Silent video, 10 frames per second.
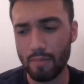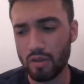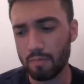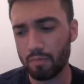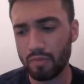
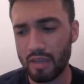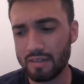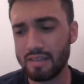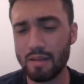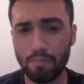mean, they
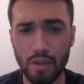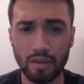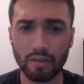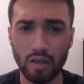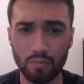did
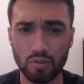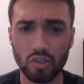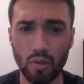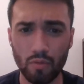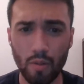pick up
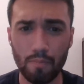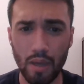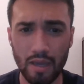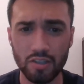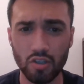some of the
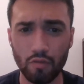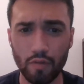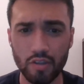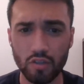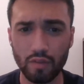pace
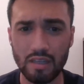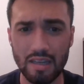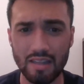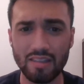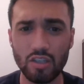offensively
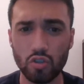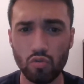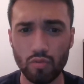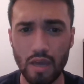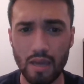in these
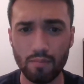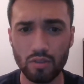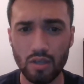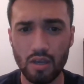two games.